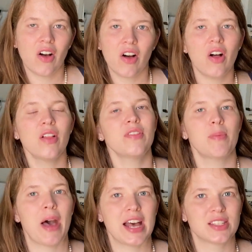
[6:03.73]
all of the
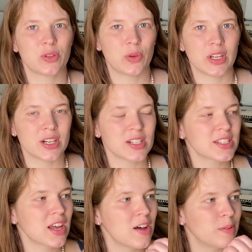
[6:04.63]
past school years.
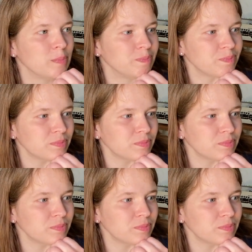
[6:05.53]
I'm